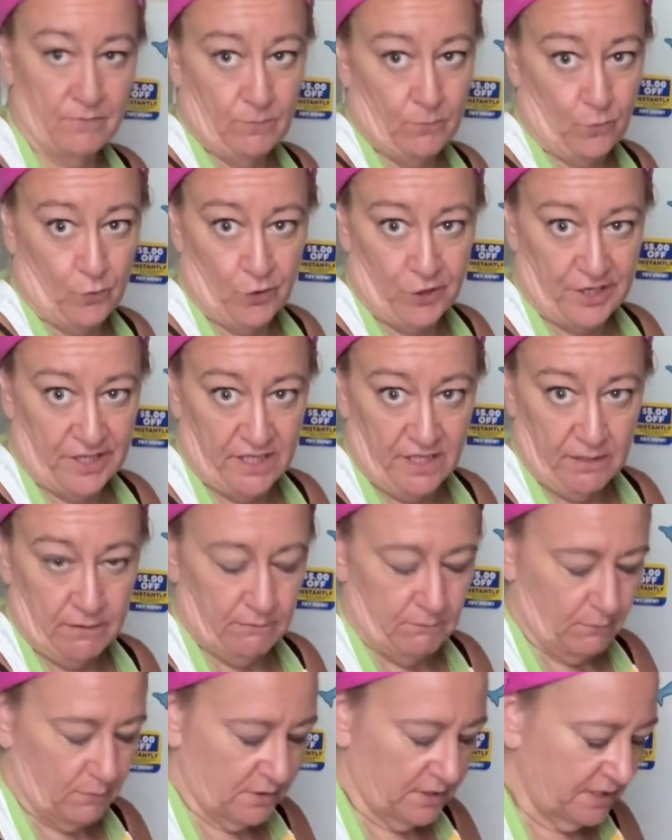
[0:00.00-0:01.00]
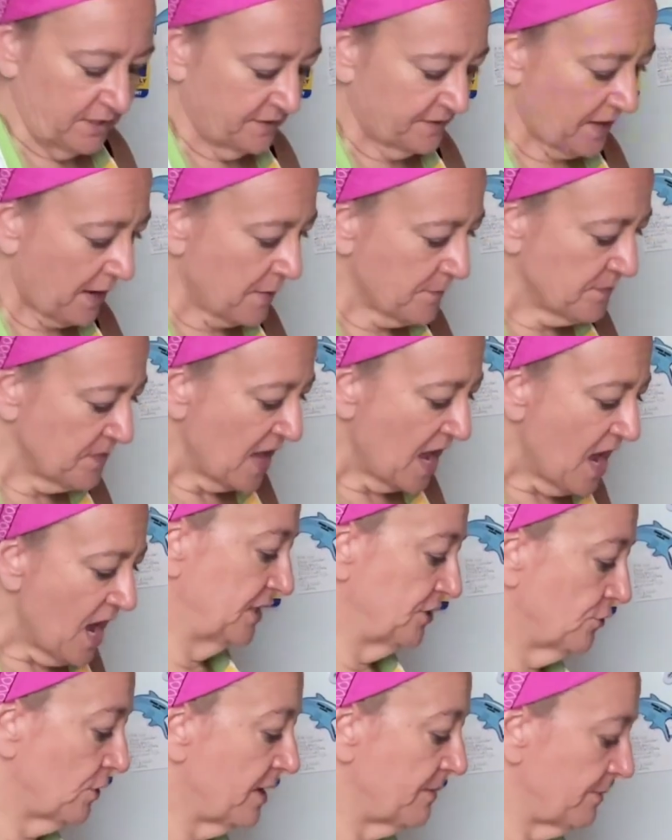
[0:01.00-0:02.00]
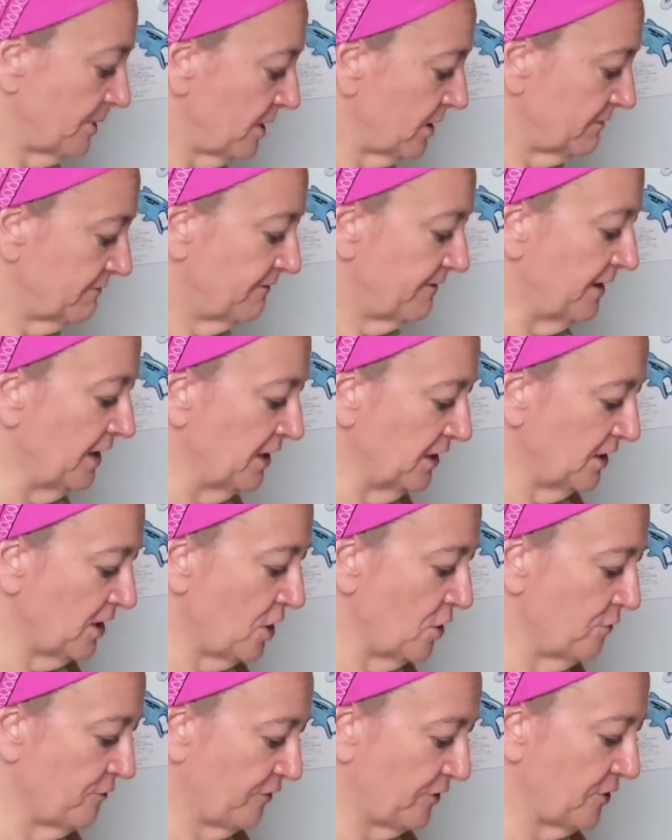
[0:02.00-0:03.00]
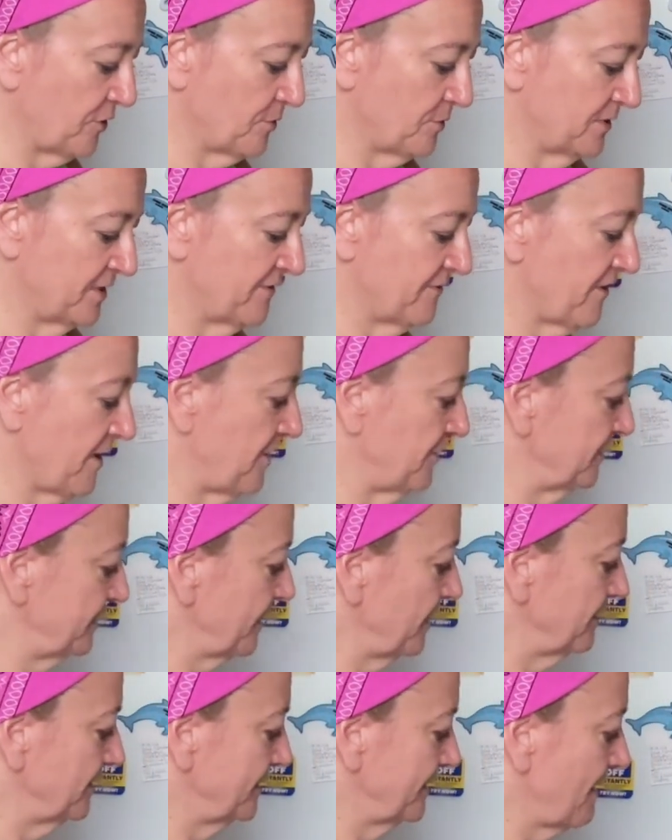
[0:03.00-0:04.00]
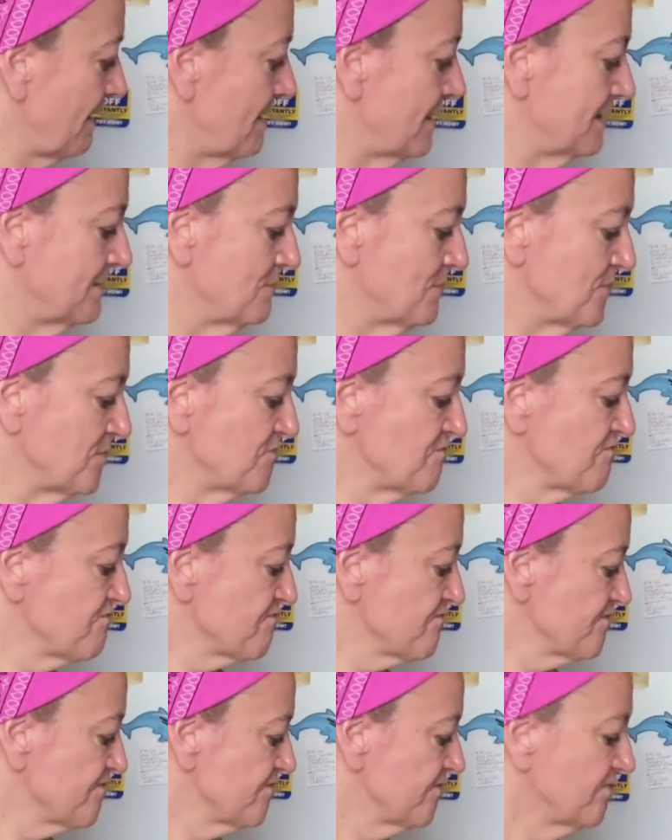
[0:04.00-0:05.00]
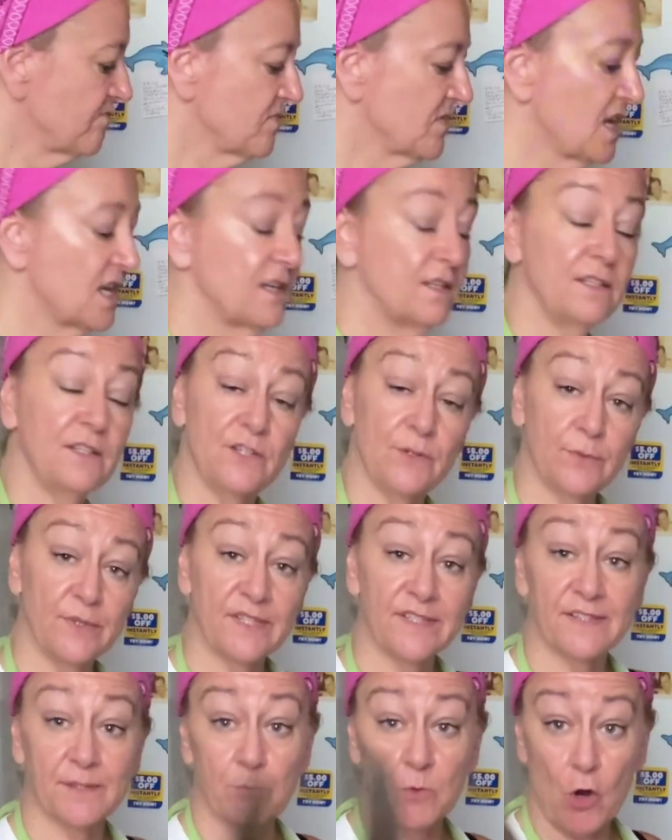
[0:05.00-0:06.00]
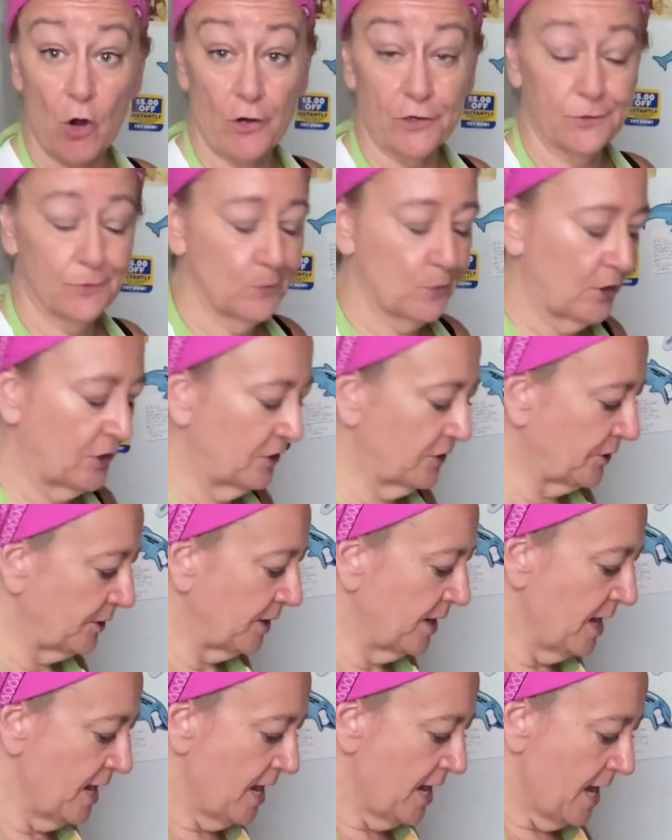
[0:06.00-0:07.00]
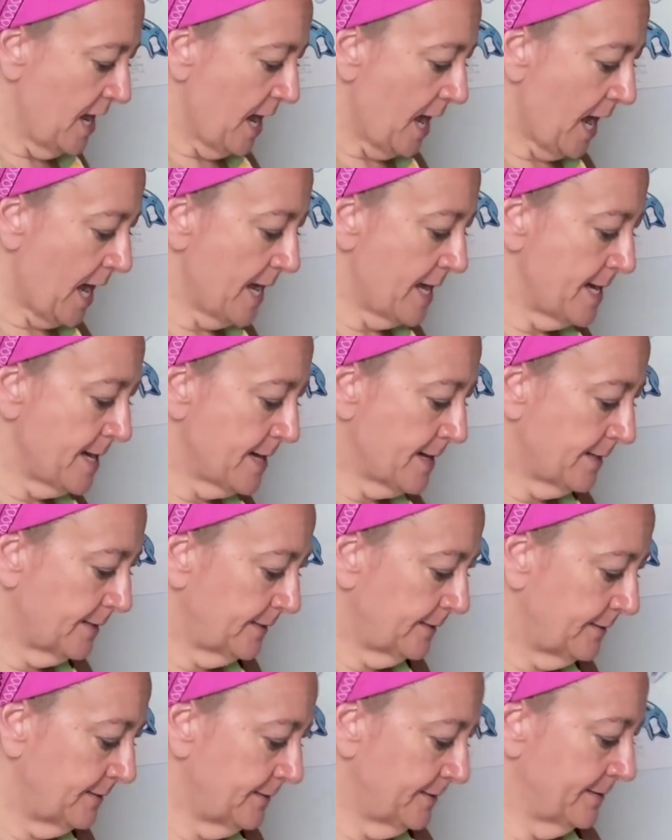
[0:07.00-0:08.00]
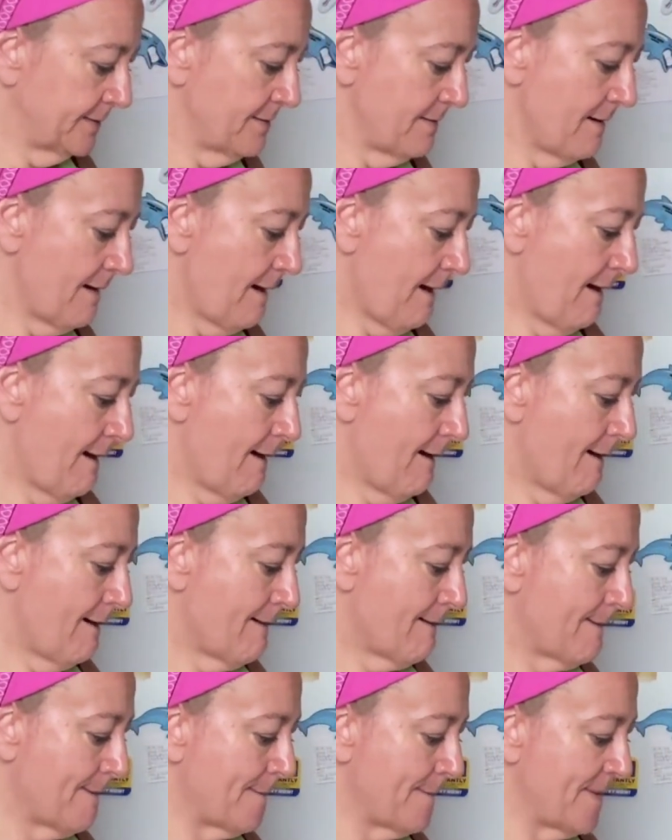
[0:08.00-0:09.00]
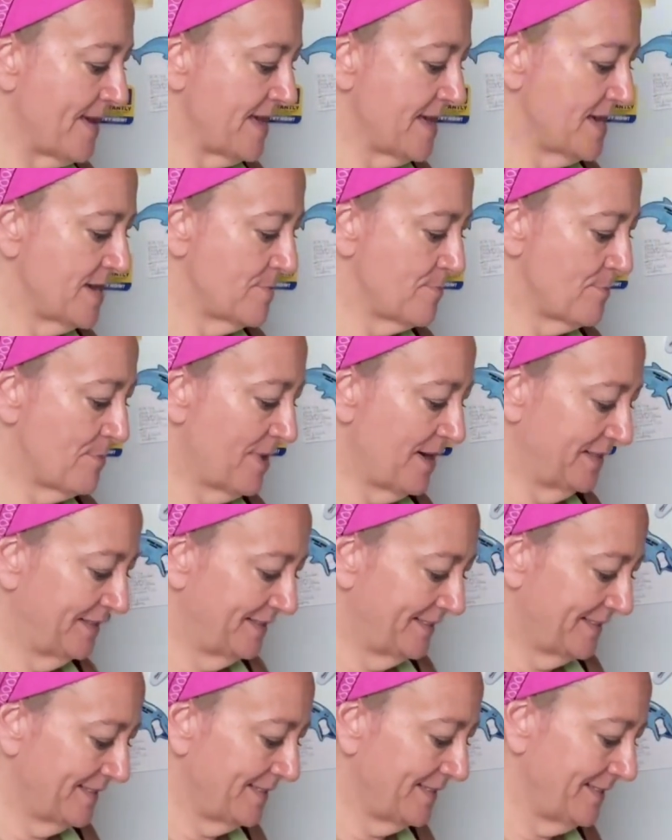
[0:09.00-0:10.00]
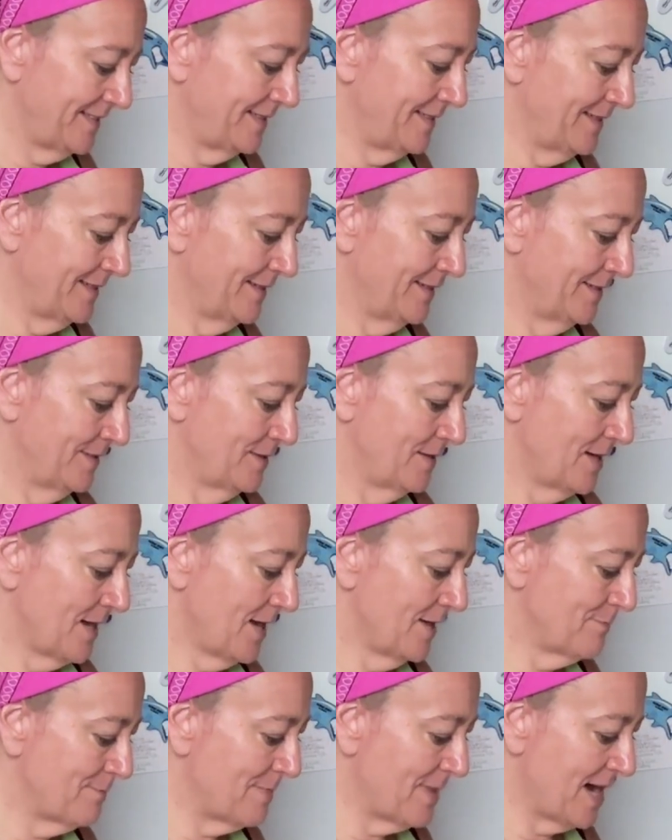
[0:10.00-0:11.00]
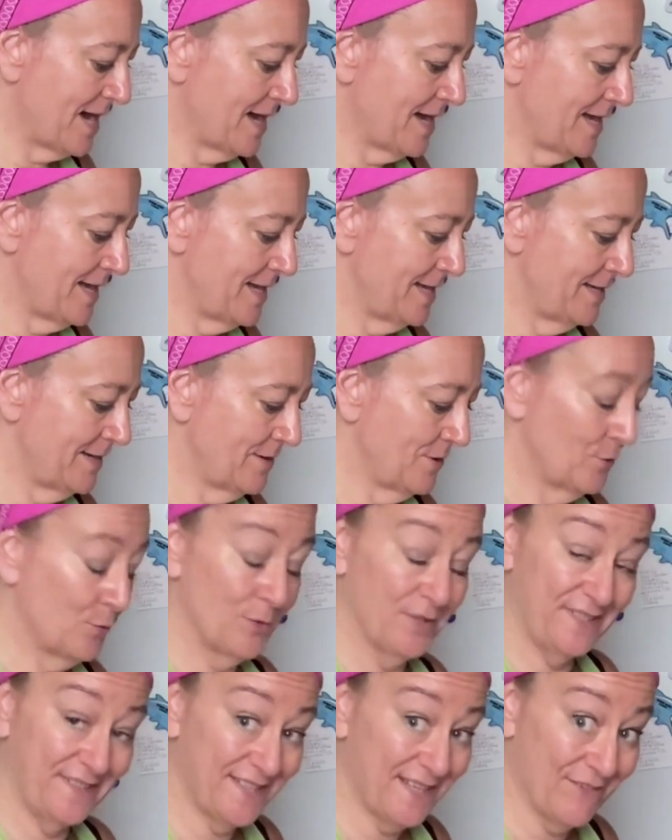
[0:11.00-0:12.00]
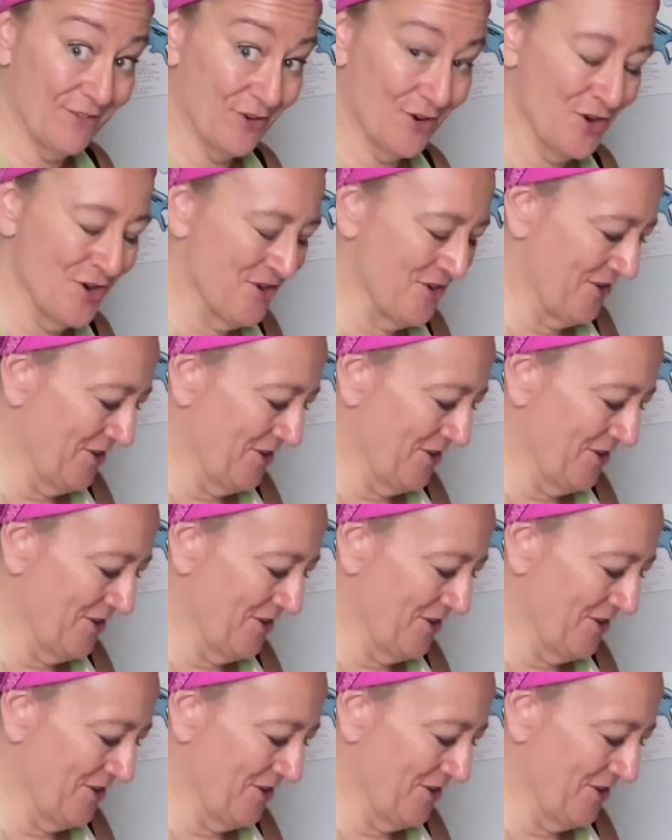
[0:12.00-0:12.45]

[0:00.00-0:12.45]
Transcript: rookie, what do you say? A tripod fell over whenever I was outside doing some garden work. And it busted my receiver